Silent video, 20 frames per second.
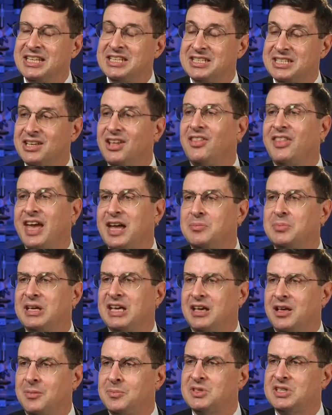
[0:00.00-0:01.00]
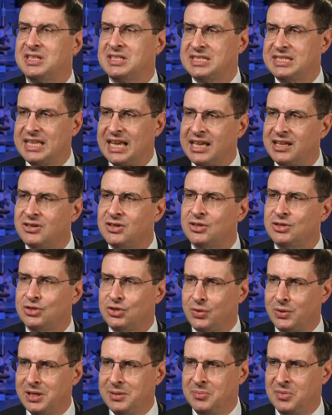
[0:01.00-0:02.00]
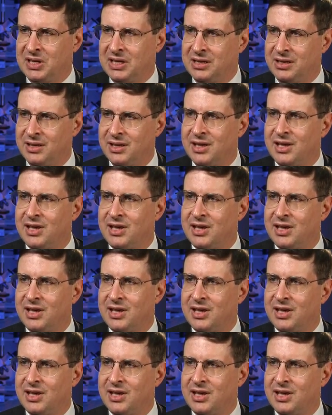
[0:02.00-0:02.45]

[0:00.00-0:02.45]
until that becomes a standard treatment.